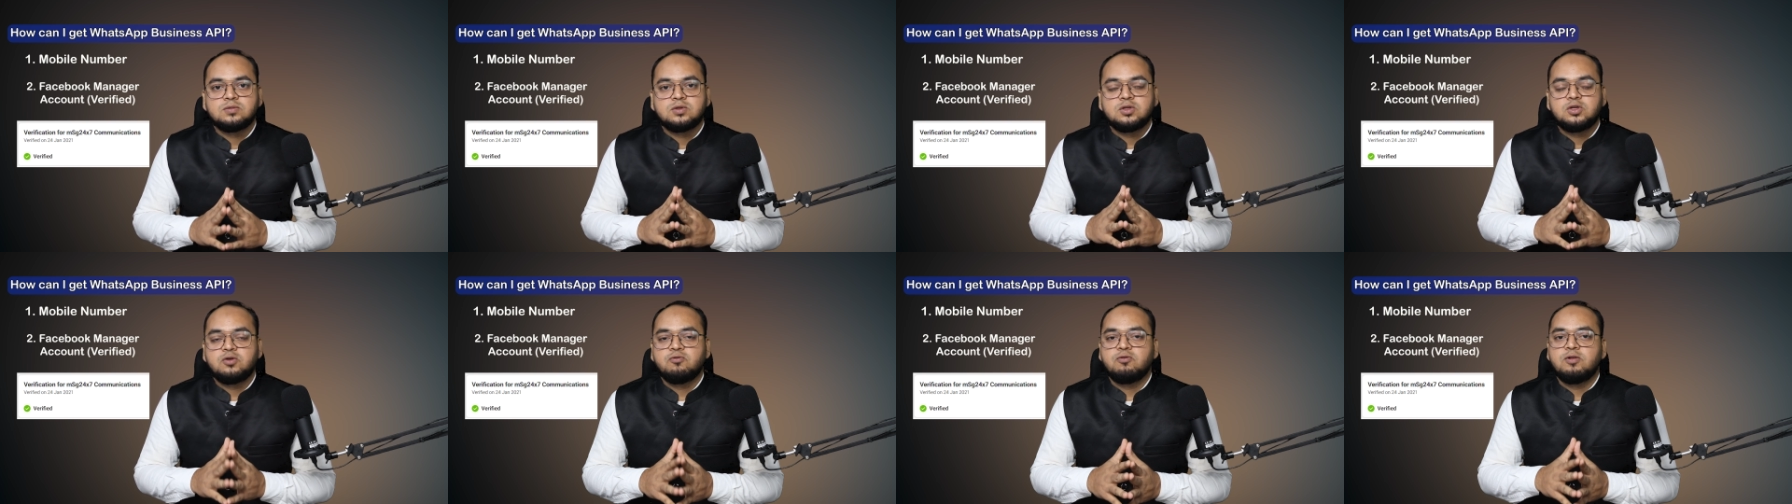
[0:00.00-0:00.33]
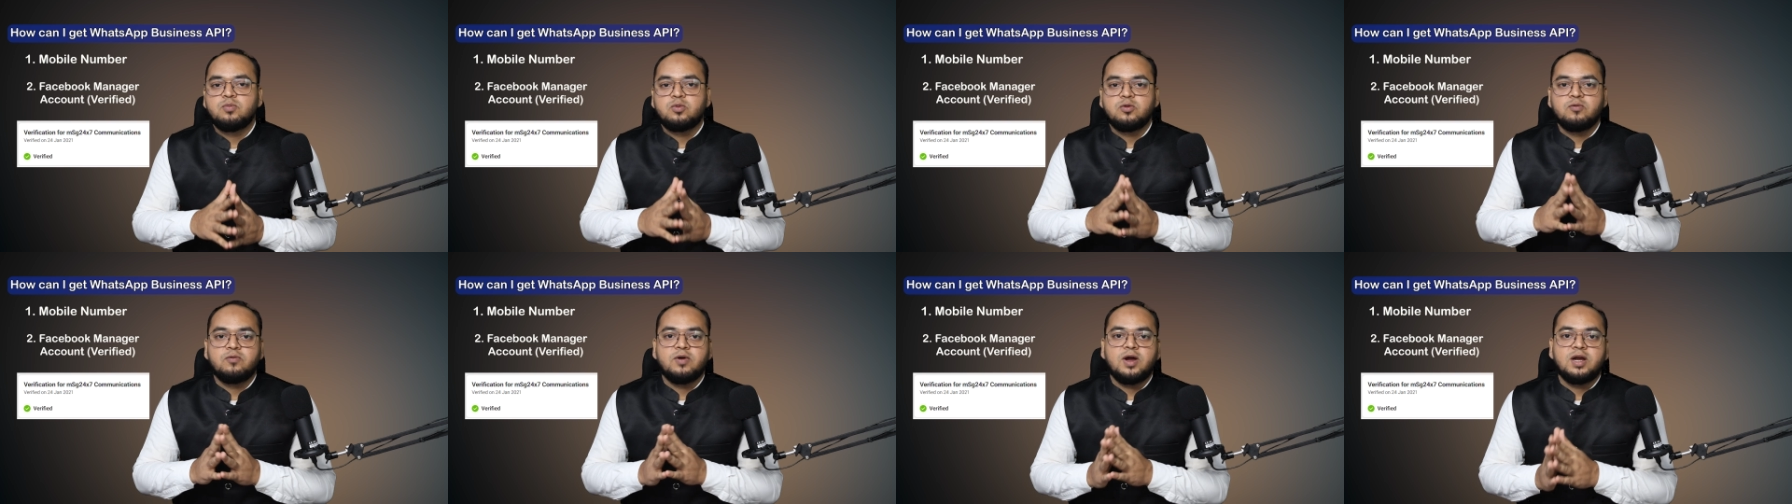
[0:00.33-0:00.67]
you
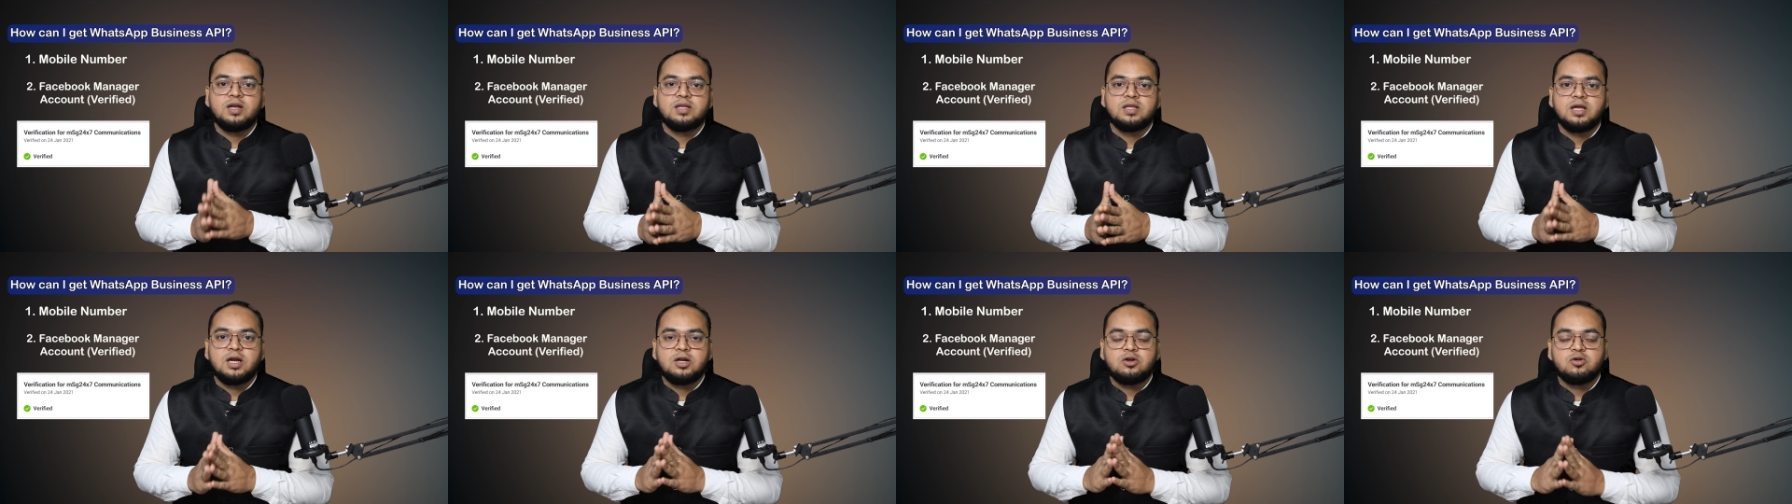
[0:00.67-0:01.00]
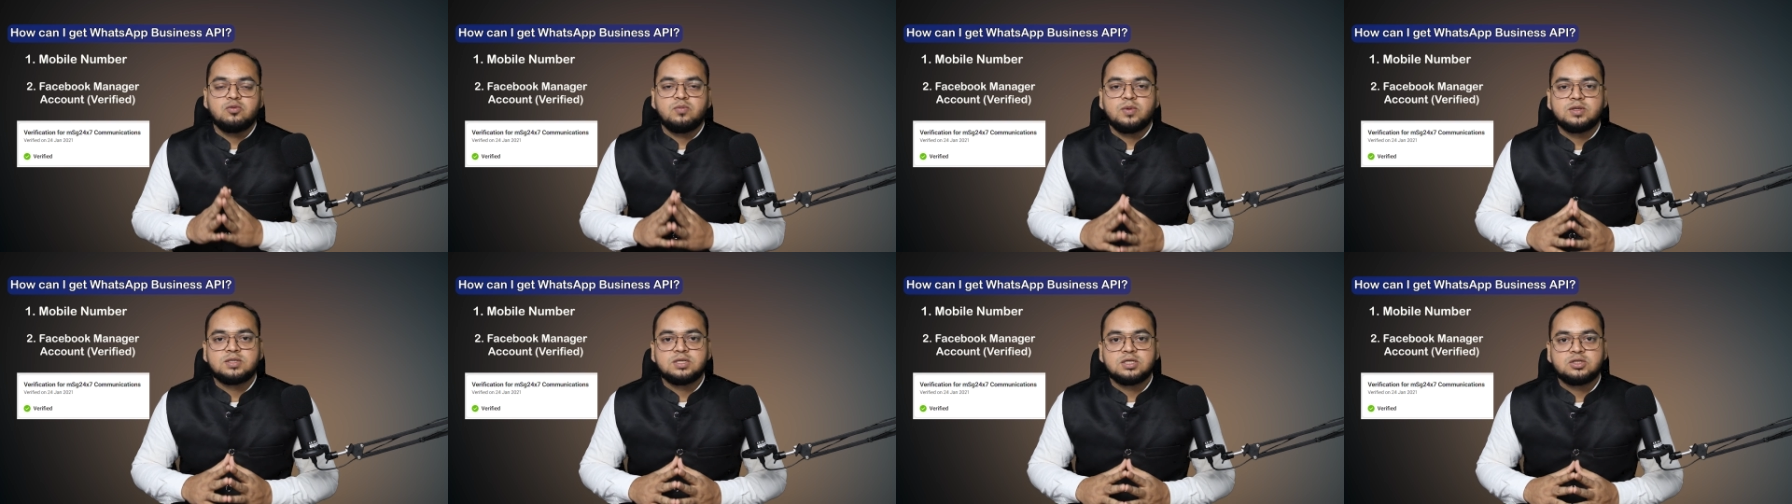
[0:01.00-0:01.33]
will provide that
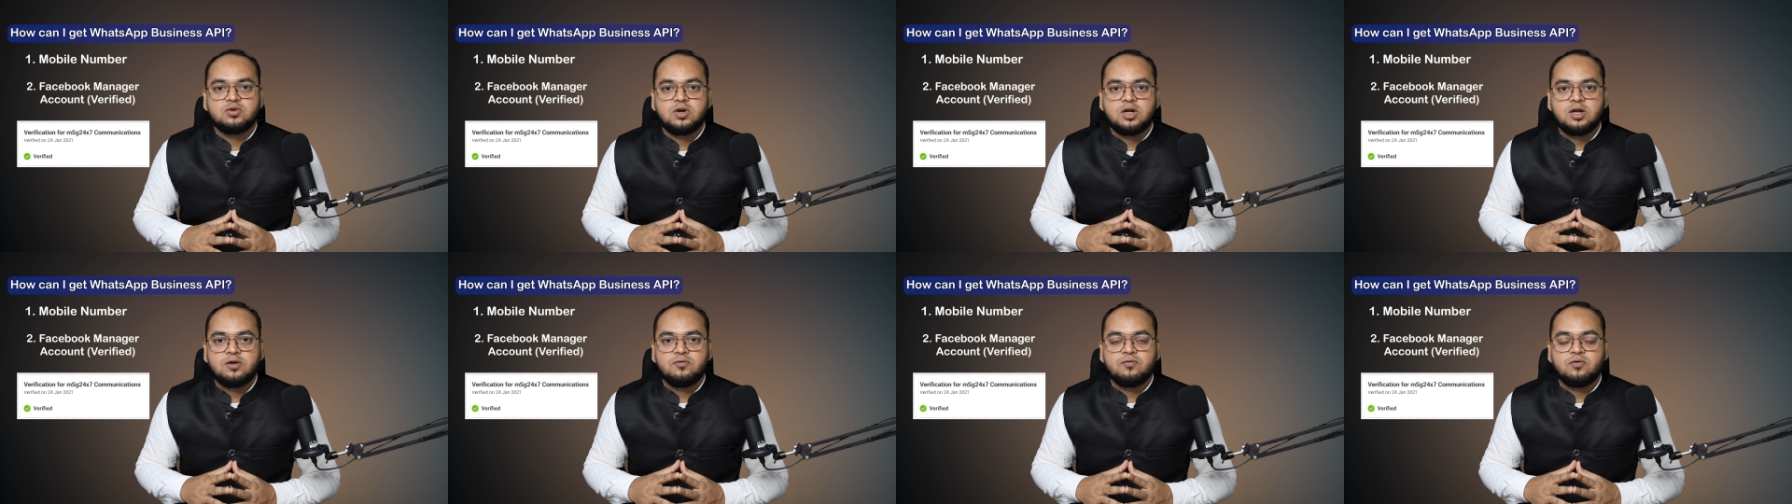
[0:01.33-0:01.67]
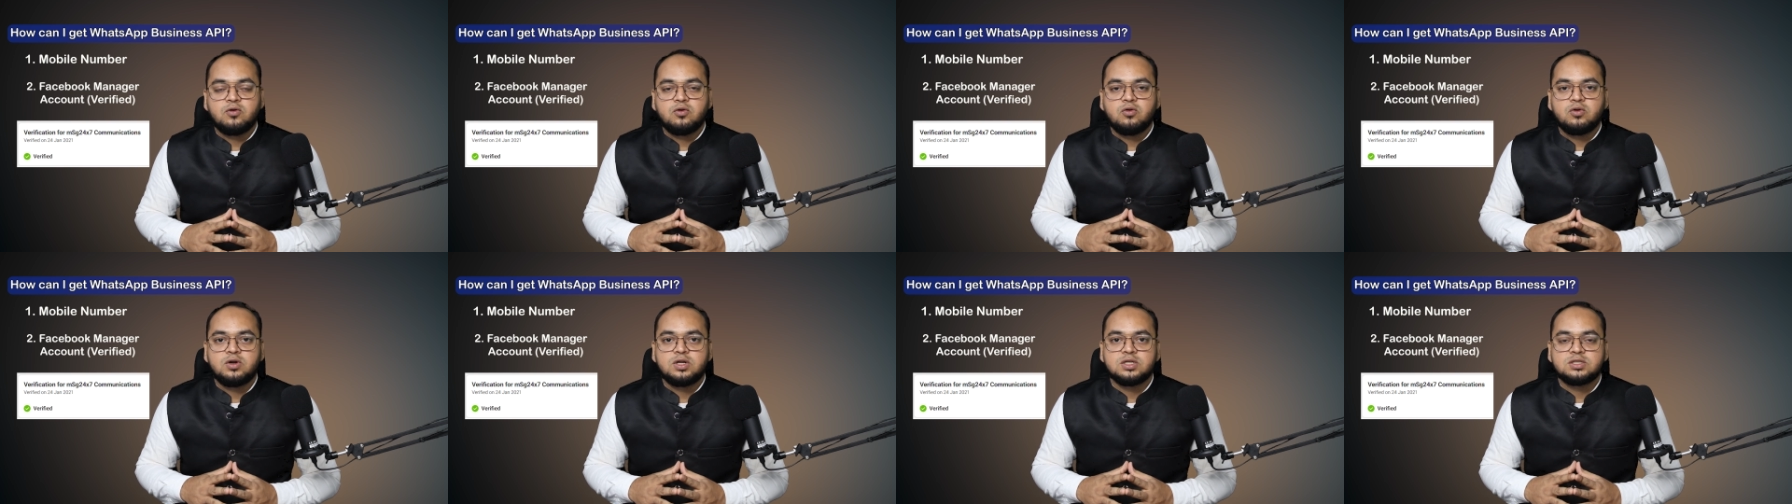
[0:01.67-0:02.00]
to Message
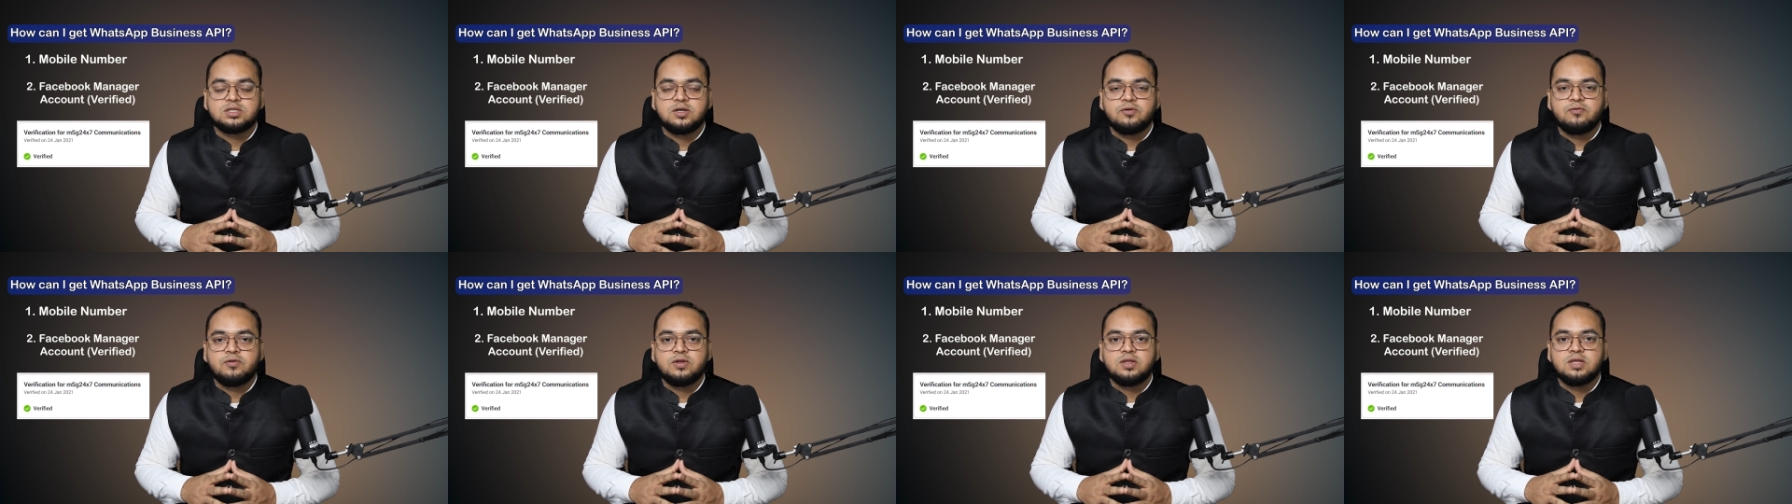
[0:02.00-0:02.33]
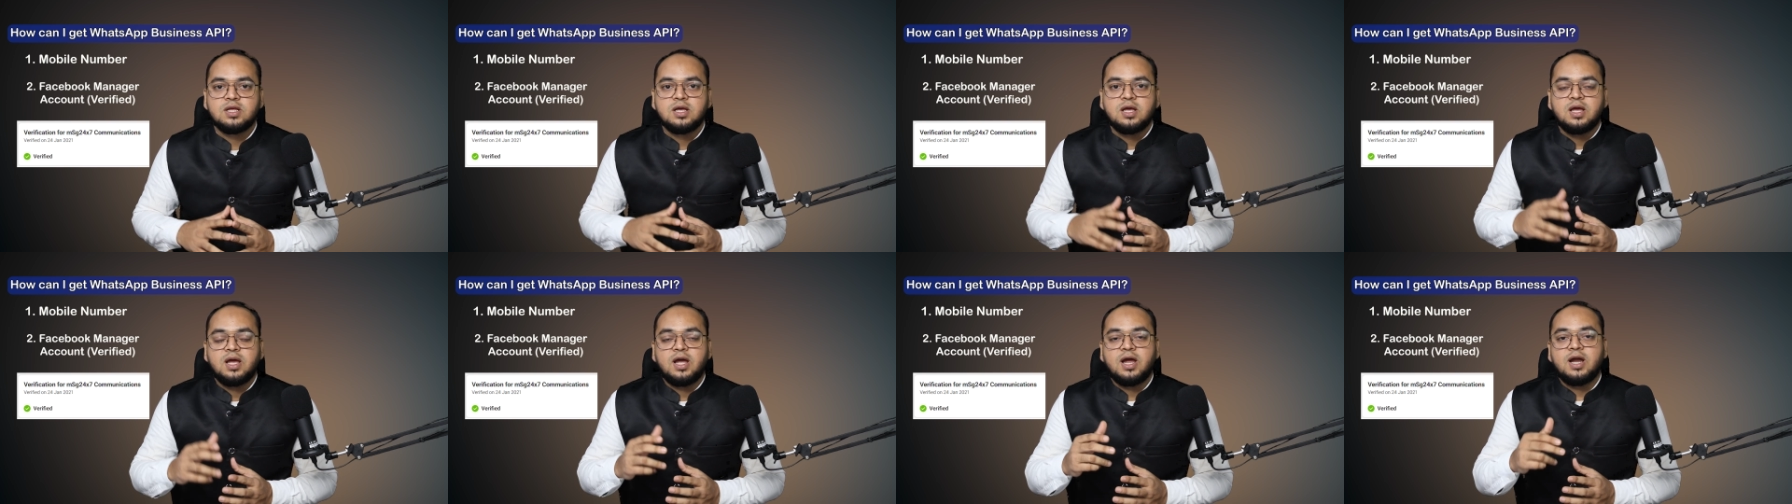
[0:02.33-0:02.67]
twenty-four into seven.